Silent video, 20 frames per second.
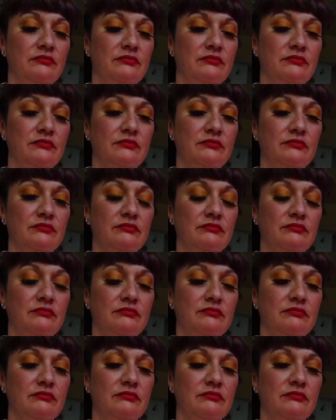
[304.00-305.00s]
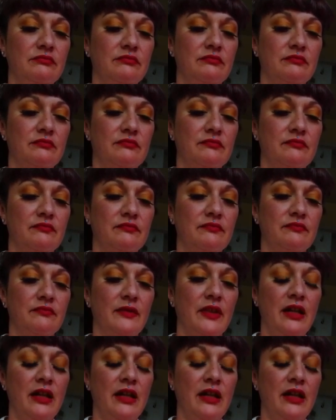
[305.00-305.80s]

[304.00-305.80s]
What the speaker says: [no speech]